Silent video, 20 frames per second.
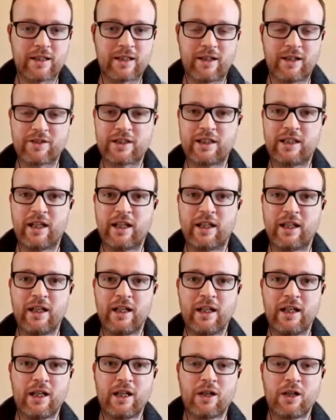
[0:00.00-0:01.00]
And obviously they
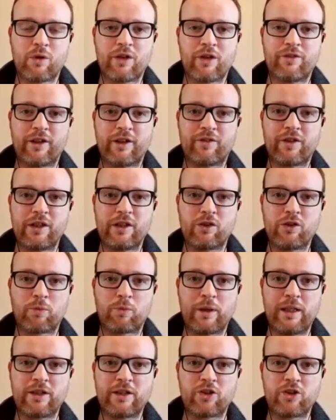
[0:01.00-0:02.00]
qualified for the
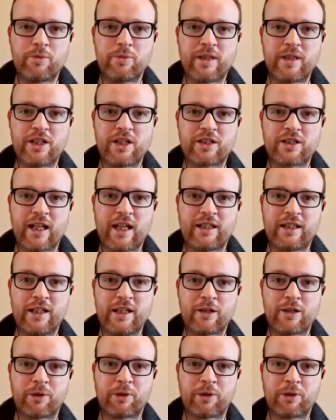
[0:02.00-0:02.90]
Europa League group stages that year.